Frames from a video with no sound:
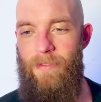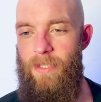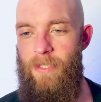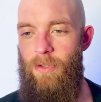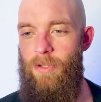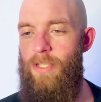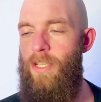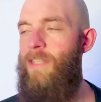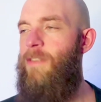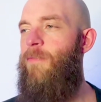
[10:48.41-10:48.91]

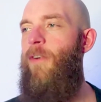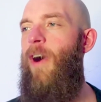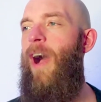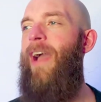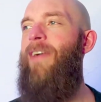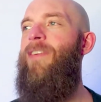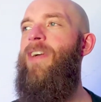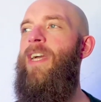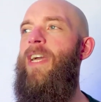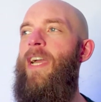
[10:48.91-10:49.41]

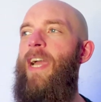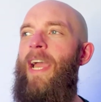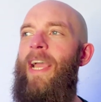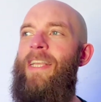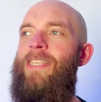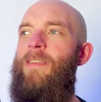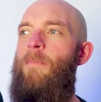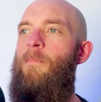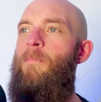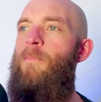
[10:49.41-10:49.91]
065
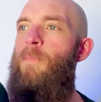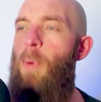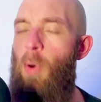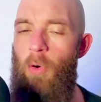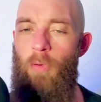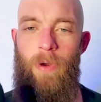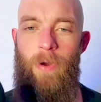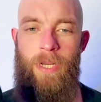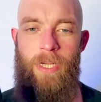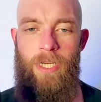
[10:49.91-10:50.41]
is a
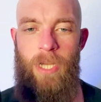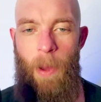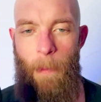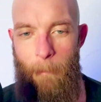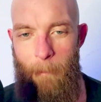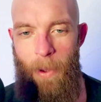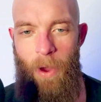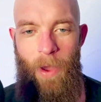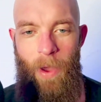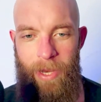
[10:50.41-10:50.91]
boring
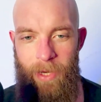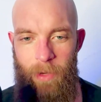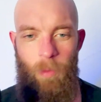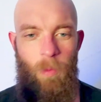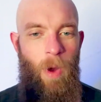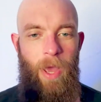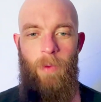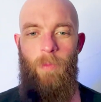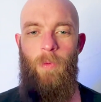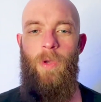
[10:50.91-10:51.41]
number
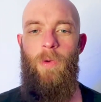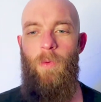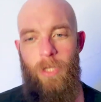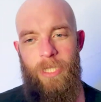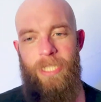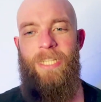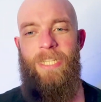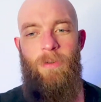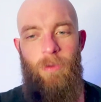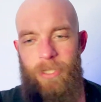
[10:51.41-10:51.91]
anyway. We want
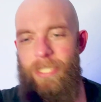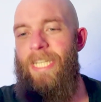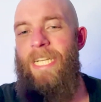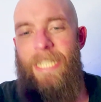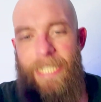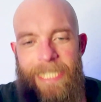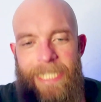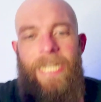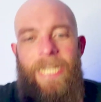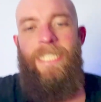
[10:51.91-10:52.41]

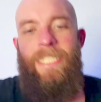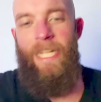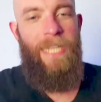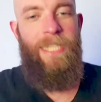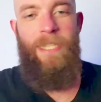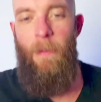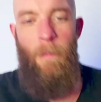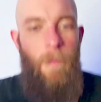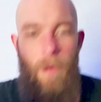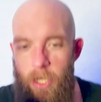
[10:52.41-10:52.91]
066. That's
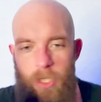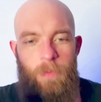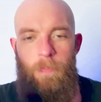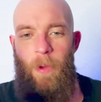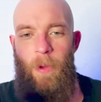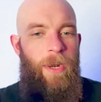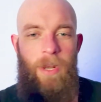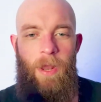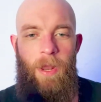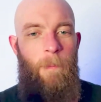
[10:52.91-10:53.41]
a much
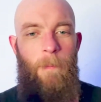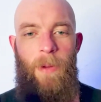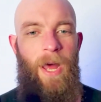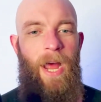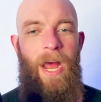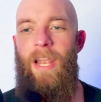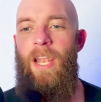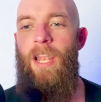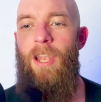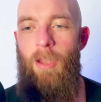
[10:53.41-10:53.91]
better number.
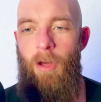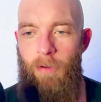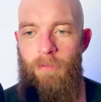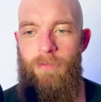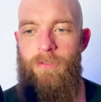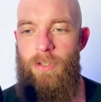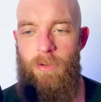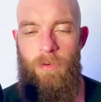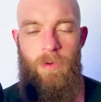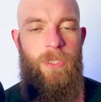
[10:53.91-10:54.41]
I love
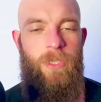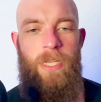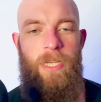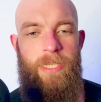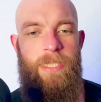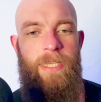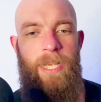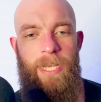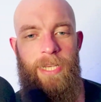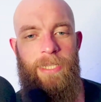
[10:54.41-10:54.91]

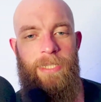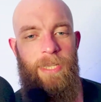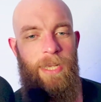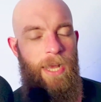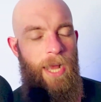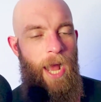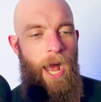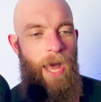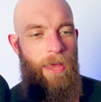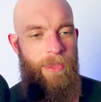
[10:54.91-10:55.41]
066.
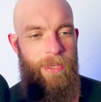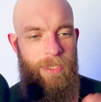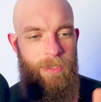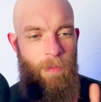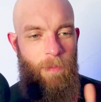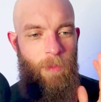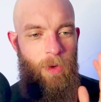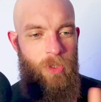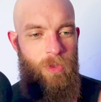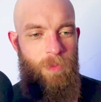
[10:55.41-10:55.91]
I think it's a
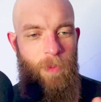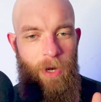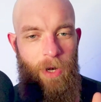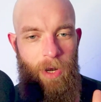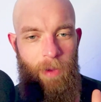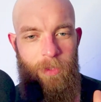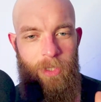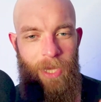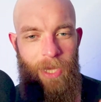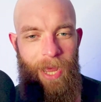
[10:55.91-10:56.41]
much better
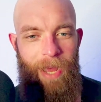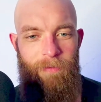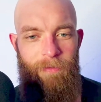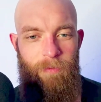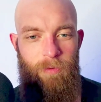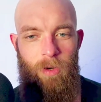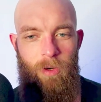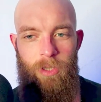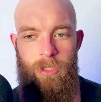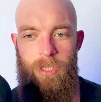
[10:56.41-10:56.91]
number to have
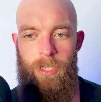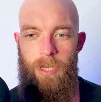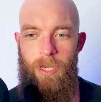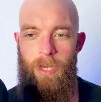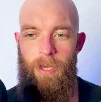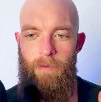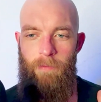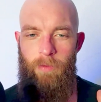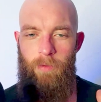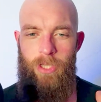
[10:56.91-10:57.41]
for us
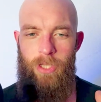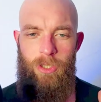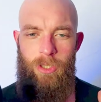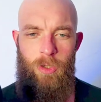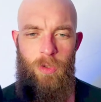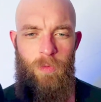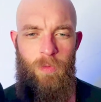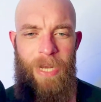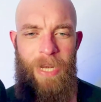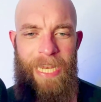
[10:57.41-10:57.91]

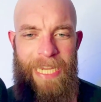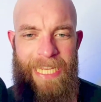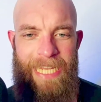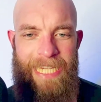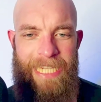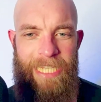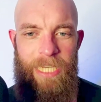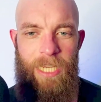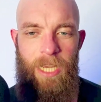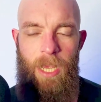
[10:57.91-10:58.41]
new
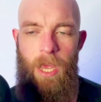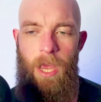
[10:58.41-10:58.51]
release.